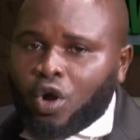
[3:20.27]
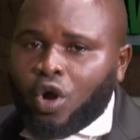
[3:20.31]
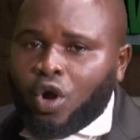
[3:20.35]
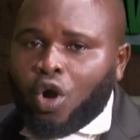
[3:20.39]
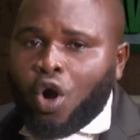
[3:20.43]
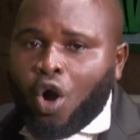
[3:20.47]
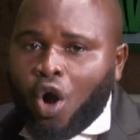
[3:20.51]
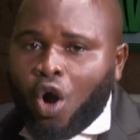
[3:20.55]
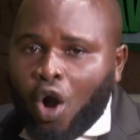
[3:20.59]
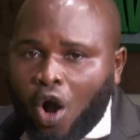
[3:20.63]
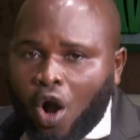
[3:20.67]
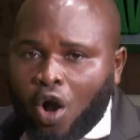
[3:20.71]

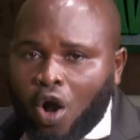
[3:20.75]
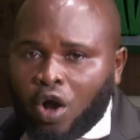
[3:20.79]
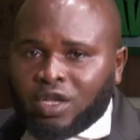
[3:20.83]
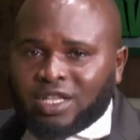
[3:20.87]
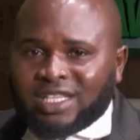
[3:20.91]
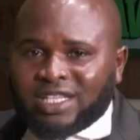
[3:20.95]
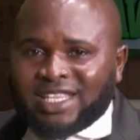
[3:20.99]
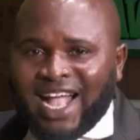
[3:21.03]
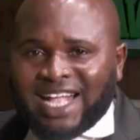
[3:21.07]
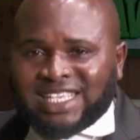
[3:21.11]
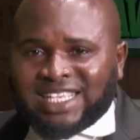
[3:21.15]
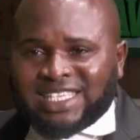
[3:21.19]

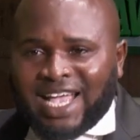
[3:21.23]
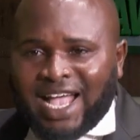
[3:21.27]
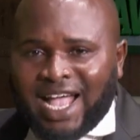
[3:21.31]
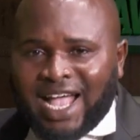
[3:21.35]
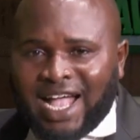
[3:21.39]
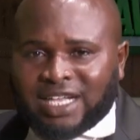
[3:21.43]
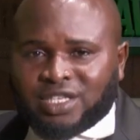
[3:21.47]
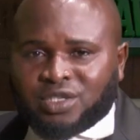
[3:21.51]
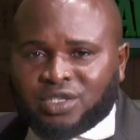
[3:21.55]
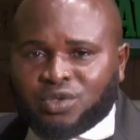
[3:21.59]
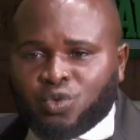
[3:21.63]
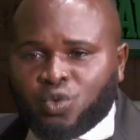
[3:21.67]
or that
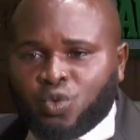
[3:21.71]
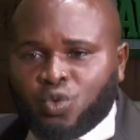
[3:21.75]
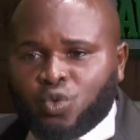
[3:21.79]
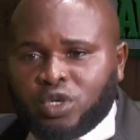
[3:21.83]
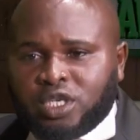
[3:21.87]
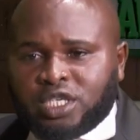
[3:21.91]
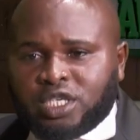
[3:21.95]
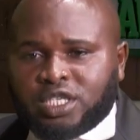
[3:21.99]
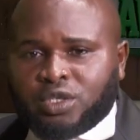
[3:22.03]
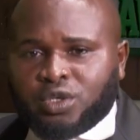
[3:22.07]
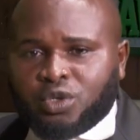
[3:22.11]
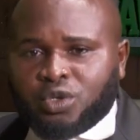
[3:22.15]
act
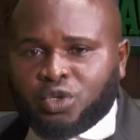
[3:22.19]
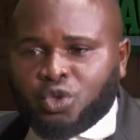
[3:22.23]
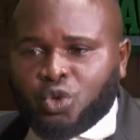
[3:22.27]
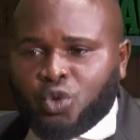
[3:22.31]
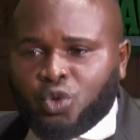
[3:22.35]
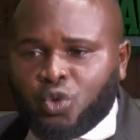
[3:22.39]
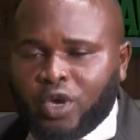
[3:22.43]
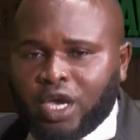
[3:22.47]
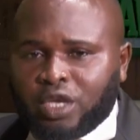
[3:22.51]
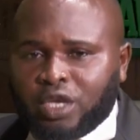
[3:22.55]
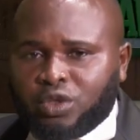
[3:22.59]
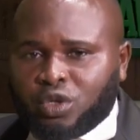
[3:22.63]
which
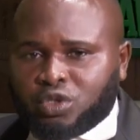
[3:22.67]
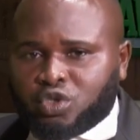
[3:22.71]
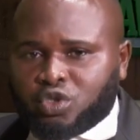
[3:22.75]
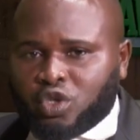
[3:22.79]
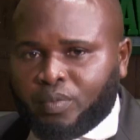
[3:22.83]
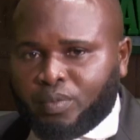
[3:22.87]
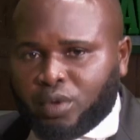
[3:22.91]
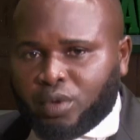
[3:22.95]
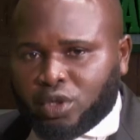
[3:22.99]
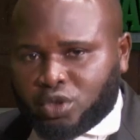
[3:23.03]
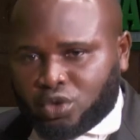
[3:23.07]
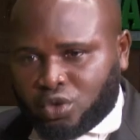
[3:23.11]
you were not
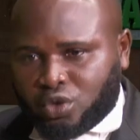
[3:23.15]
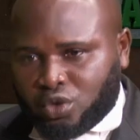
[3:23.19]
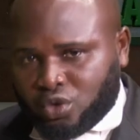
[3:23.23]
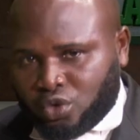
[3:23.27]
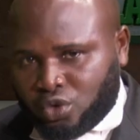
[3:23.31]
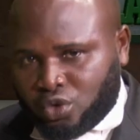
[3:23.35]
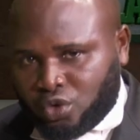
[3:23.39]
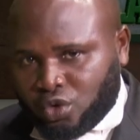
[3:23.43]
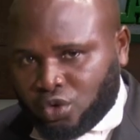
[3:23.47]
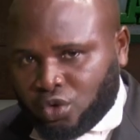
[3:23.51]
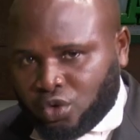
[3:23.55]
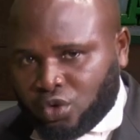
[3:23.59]
supposed to
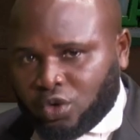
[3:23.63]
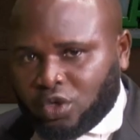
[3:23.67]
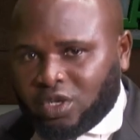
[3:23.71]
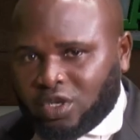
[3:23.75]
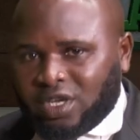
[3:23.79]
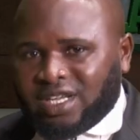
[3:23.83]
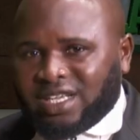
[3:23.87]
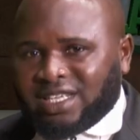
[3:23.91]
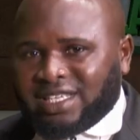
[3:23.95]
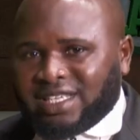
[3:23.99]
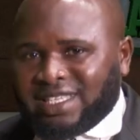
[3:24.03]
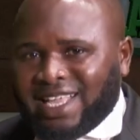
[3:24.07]
do
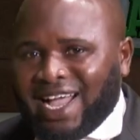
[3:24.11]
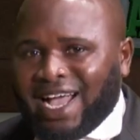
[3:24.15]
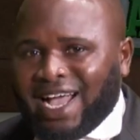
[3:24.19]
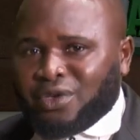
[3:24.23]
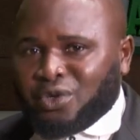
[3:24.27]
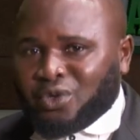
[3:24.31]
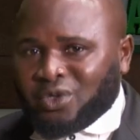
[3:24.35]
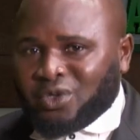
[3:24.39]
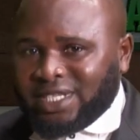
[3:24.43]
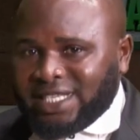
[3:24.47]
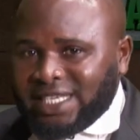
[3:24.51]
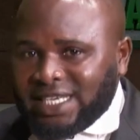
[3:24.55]

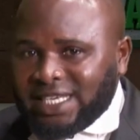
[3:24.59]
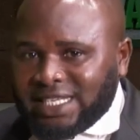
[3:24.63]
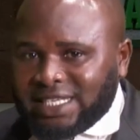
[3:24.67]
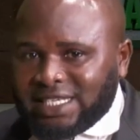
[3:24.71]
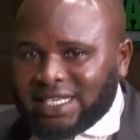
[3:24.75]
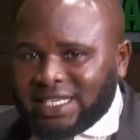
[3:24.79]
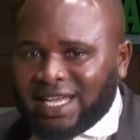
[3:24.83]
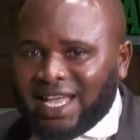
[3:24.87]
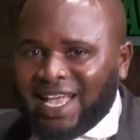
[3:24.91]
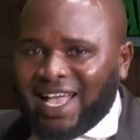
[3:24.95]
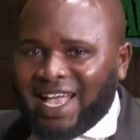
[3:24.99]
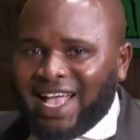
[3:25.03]
that you did,